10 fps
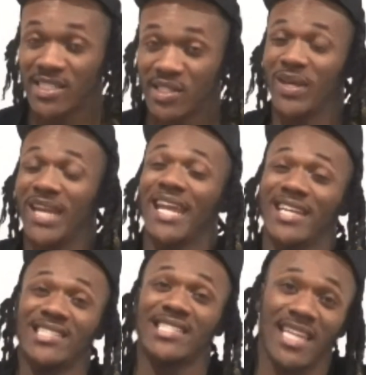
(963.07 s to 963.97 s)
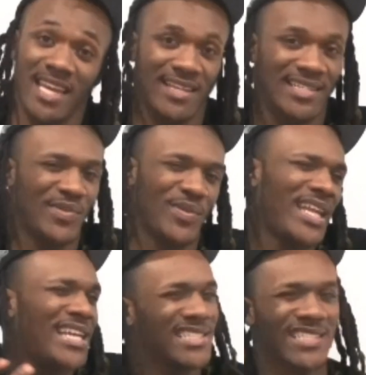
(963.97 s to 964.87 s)
sweetie, the shit.
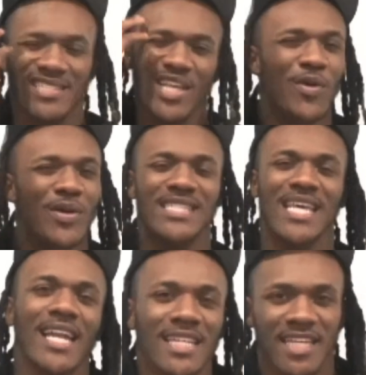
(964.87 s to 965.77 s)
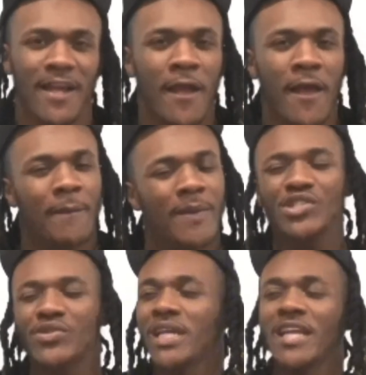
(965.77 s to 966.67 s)
sweetie, just so intelligent.
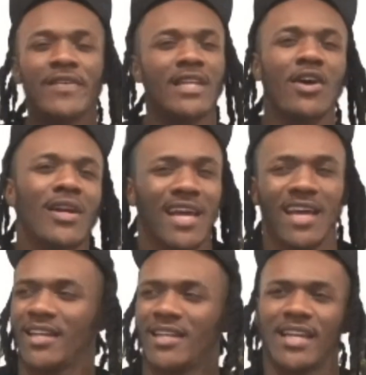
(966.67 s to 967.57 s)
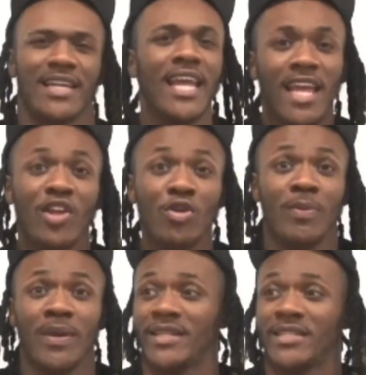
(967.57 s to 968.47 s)
But you ain't even know that the nigga
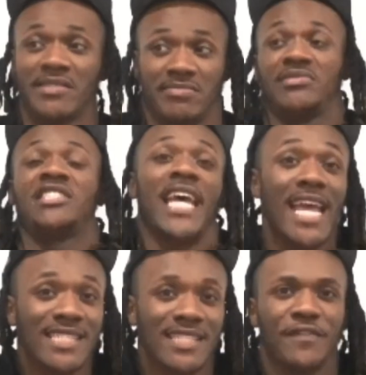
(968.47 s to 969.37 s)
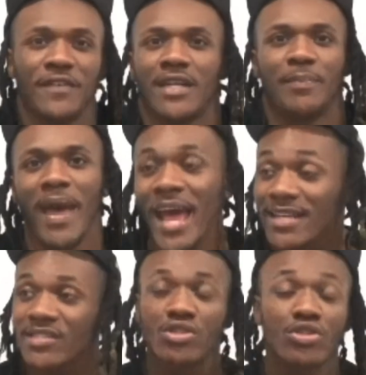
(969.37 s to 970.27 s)
you been chasing for the
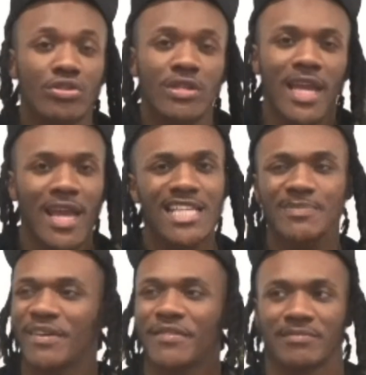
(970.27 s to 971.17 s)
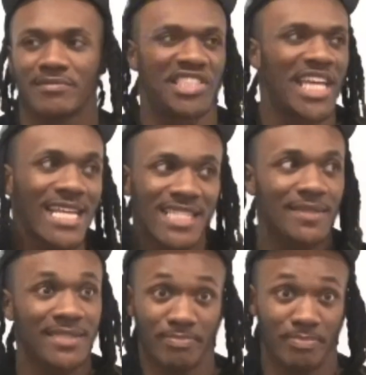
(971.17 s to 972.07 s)
past two, three years been
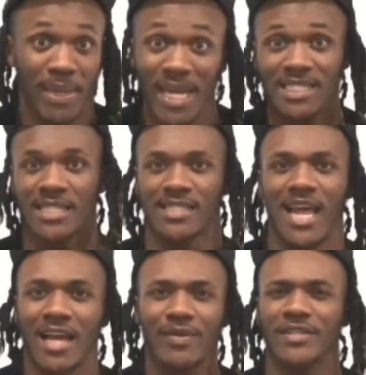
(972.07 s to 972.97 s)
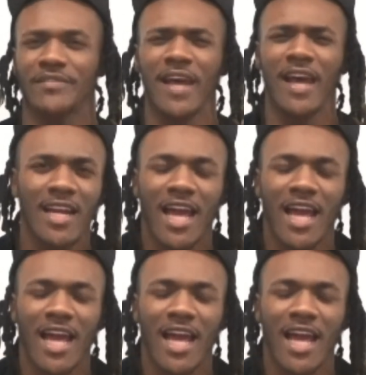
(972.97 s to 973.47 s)
chasing bitches. Like, what the fuck?